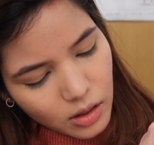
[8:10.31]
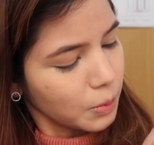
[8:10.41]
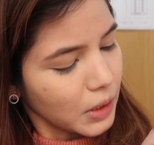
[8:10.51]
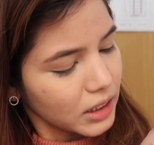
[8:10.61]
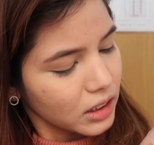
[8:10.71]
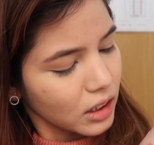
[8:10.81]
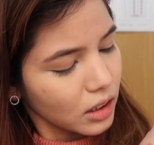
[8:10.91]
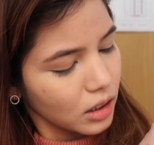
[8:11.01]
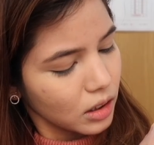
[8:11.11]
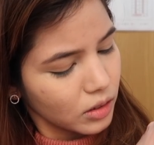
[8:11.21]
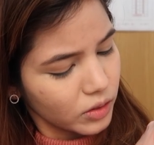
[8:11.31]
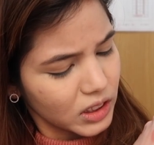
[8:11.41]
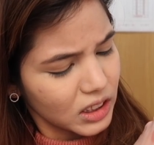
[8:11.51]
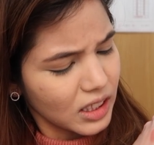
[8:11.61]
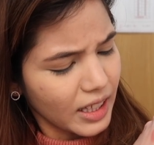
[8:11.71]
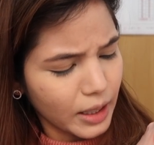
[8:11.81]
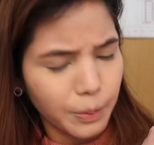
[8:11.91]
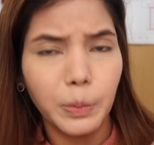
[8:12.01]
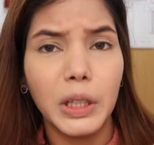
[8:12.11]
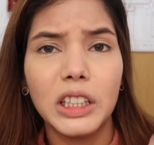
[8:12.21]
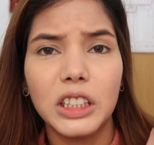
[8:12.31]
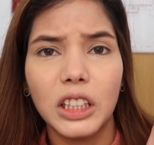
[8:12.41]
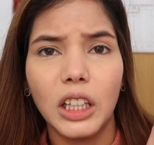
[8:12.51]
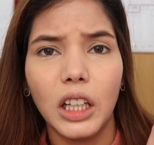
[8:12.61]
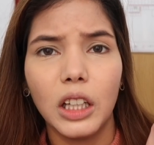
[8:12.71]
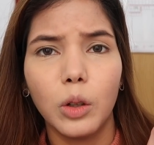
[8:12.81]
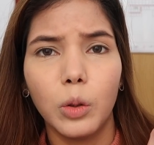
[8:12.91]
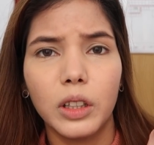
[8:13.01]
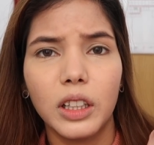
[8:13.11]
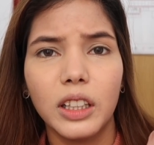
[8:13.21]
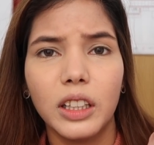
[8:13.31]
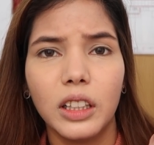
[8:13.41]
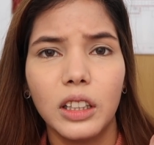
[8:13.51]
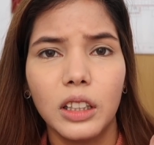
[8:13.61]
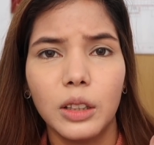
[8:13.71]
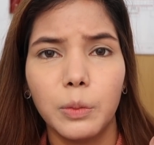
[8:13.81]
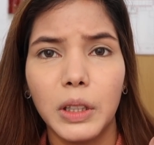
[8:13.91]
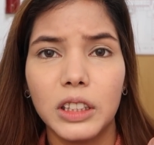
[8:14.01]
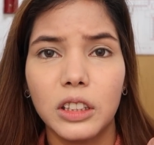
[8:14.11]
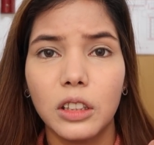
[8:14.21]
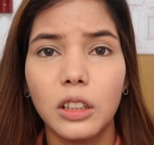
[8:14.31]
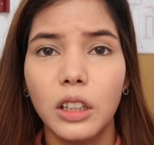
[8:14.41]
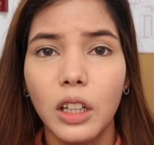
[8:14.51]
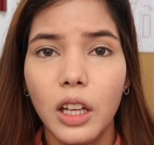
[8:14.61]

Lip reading: Blusher, which is like a peachy corally blusher.